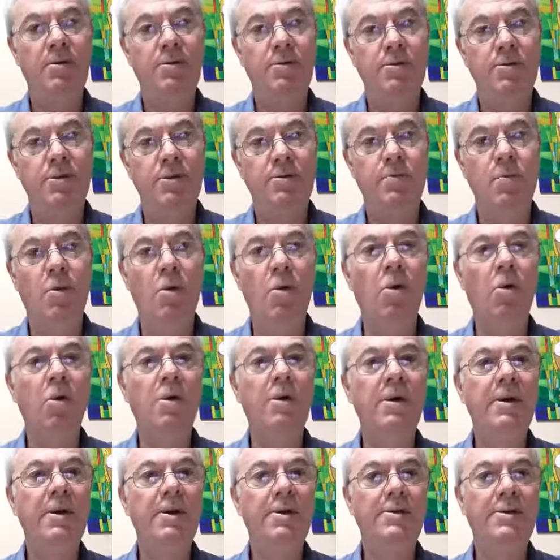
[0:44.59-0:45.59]

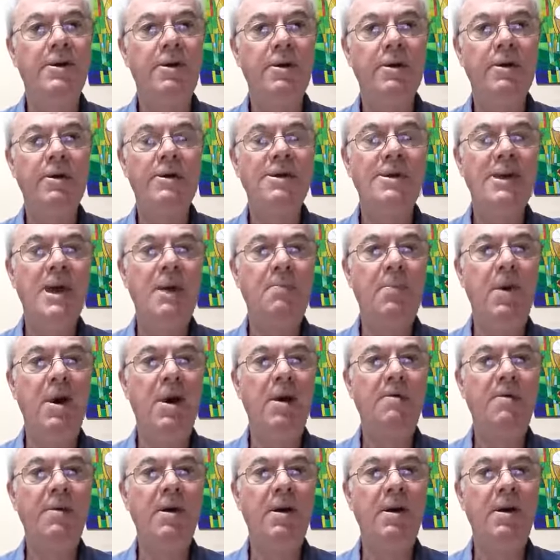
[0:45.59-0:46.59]
small, so you can step
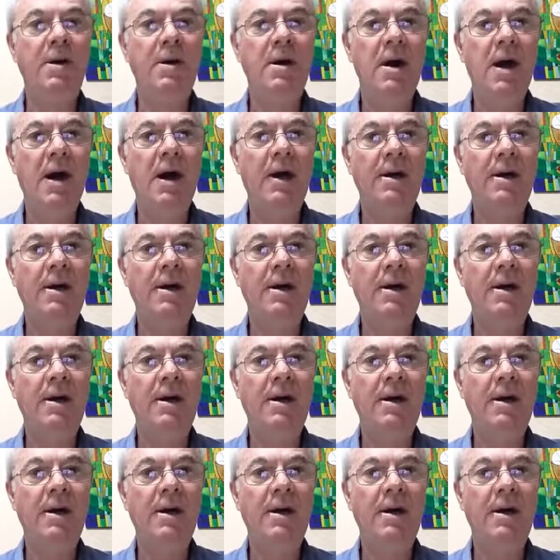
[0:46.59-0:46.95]
over,